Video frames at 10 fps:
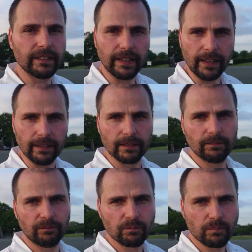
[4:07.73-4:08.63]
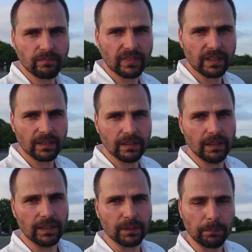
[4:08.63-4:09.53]
day
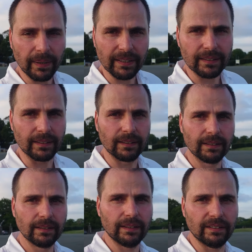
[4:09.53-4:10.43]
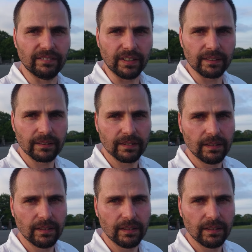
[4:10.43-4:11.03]
at the planting event,